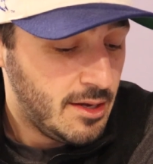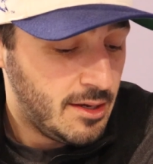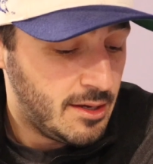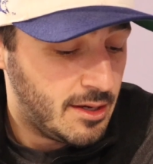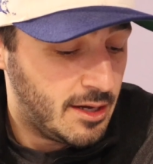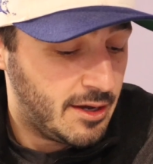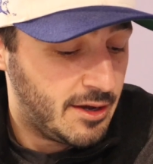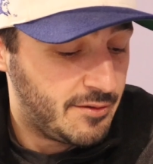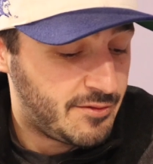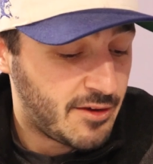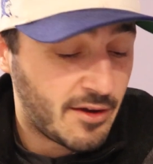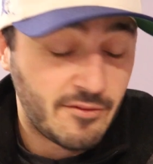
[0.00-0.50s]

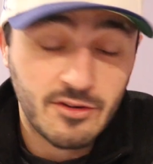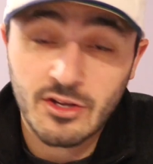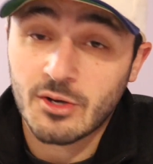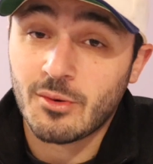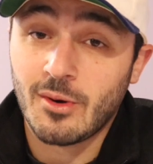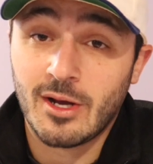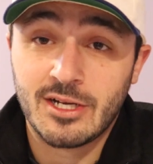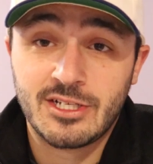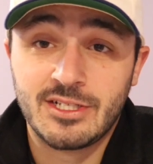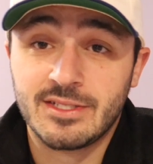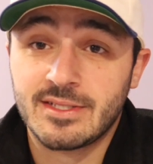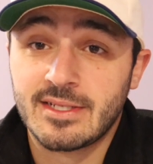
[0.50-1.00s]
If you have any
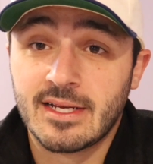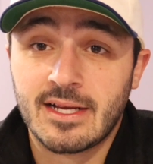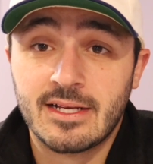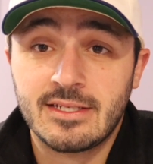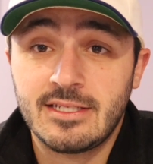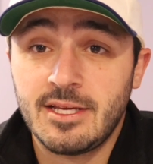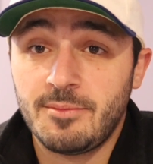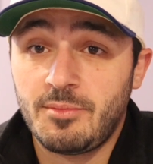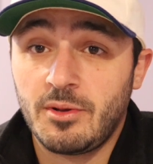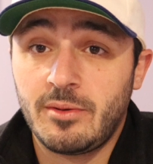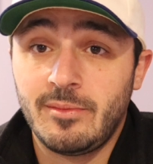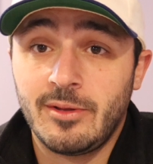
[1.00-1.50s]
questions, like I
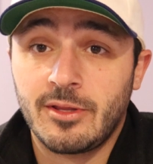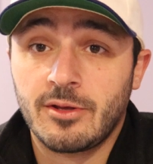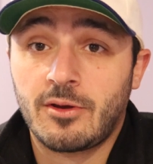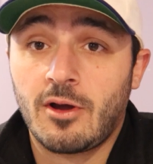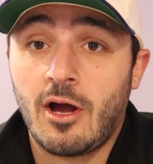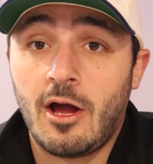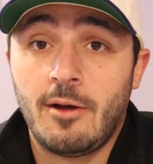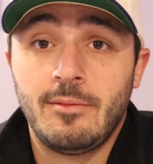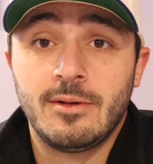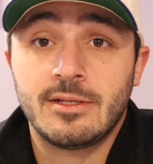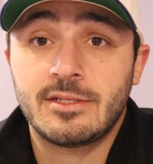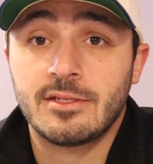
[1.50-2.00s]
said, put them in the
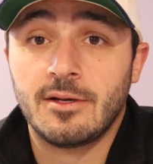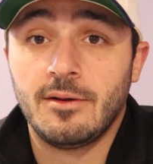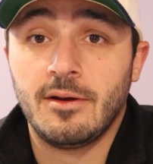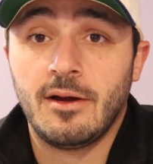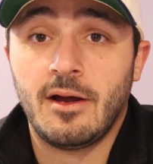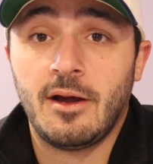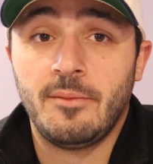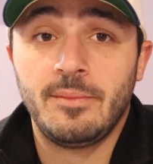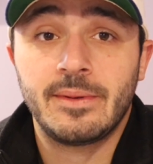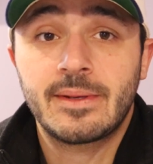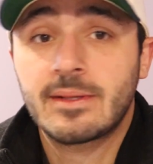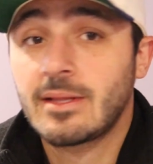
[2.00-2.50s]
comments.
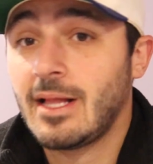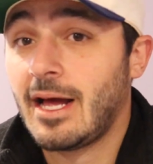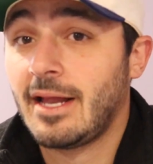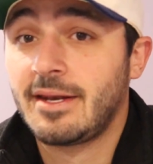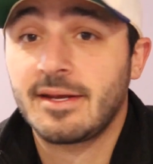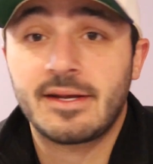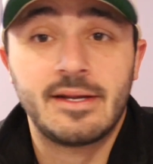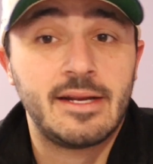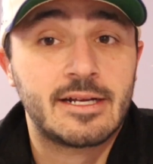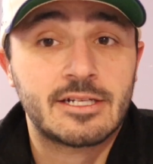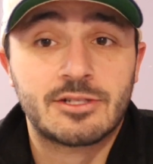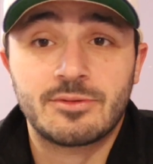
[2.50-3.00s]
I'll be glad
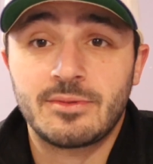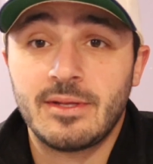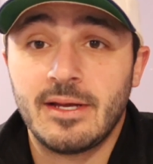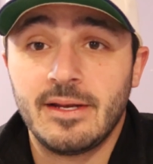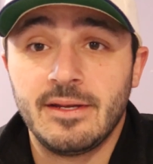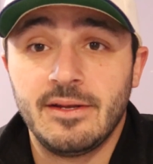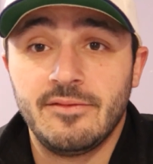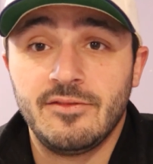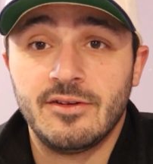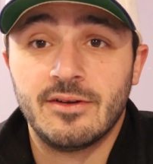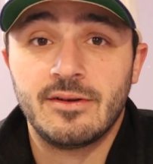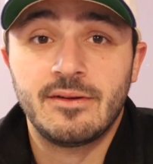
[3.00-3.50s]
to connect with
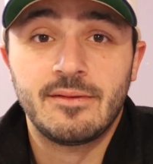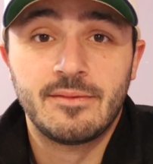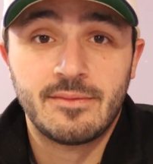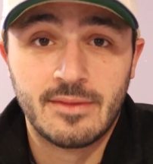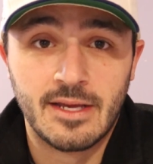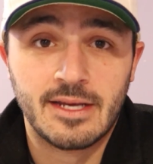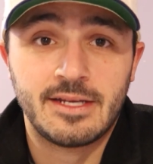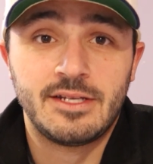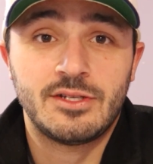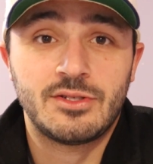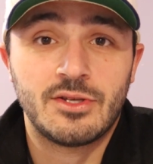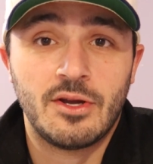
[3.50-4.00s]
any of you.
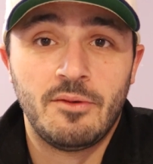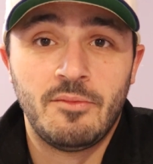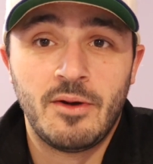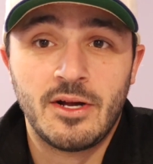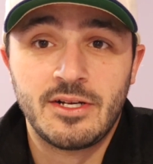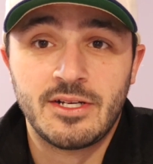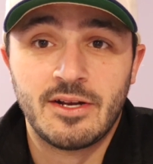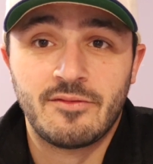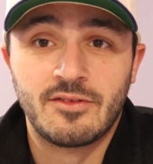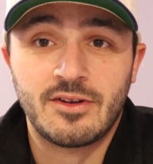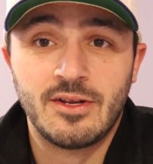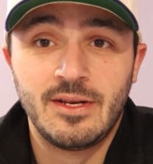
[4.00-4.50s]
Thank you so
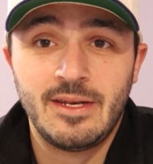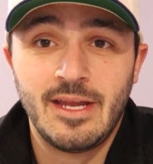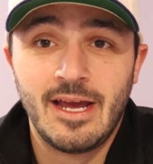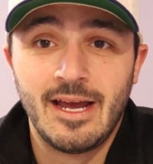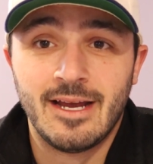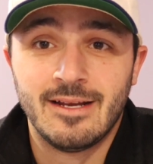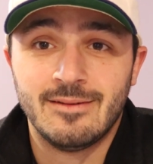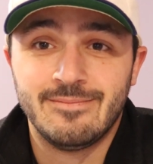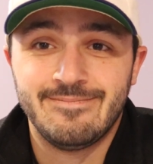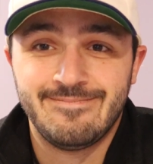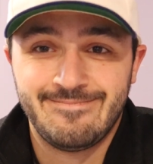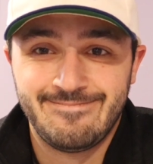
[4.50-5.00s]
much. Have a good
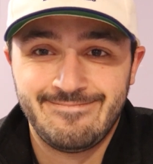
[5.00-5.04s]
day.